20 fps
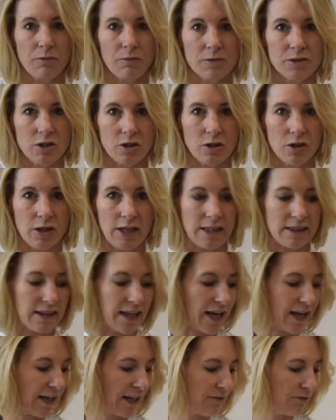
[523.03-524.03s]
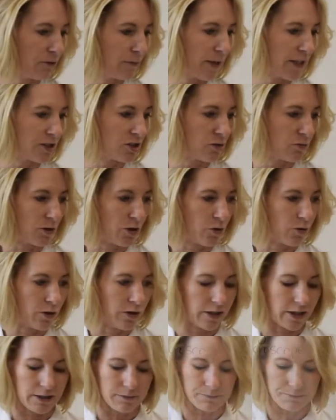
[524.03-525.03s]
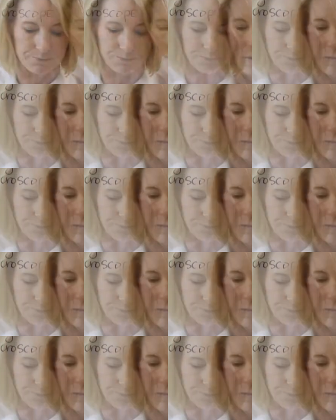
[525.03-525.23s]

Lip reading: so you get that information recorded.